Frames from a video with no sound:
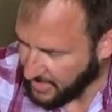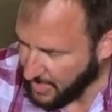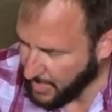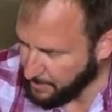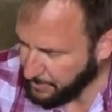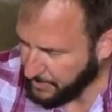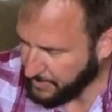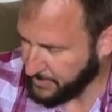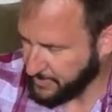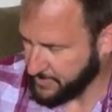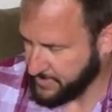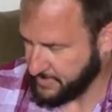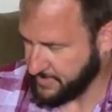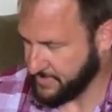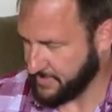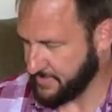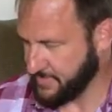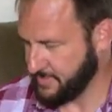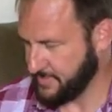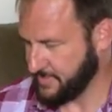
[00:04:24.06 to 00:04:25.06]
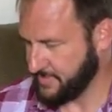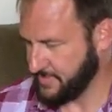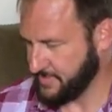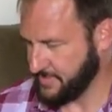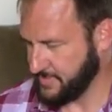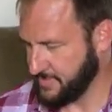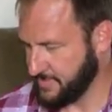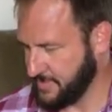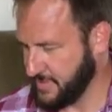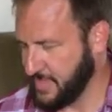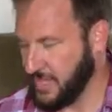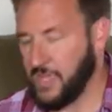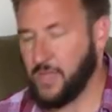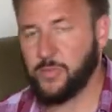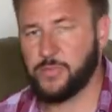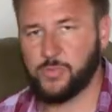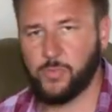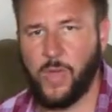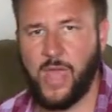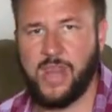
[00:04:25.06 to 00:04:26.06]
Up. He
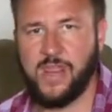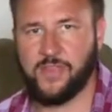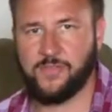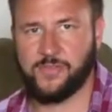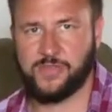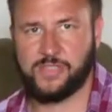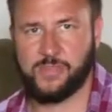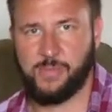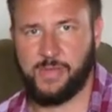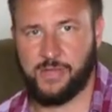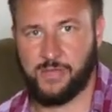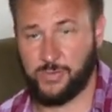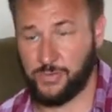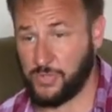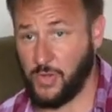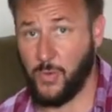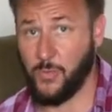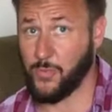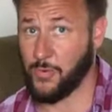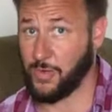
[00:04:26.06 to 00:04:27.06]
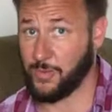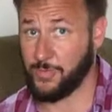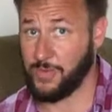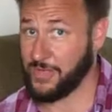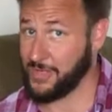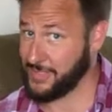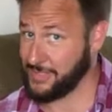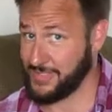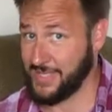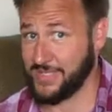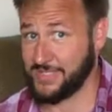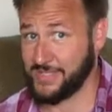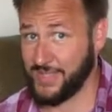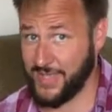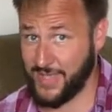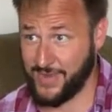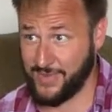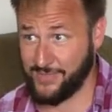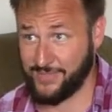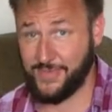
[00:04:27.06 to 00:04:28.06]
was waiting for somebody to do his homework because that's
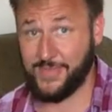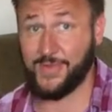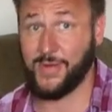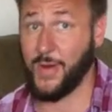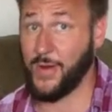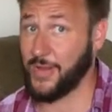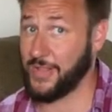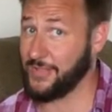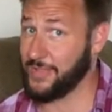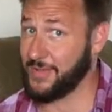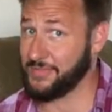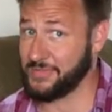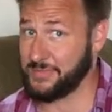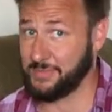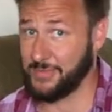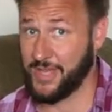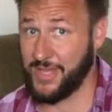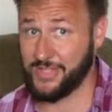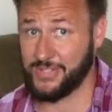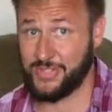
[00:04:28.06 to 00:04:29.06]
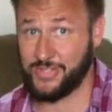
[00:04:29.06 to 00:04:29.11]
kind of, the guardian loves him a lot.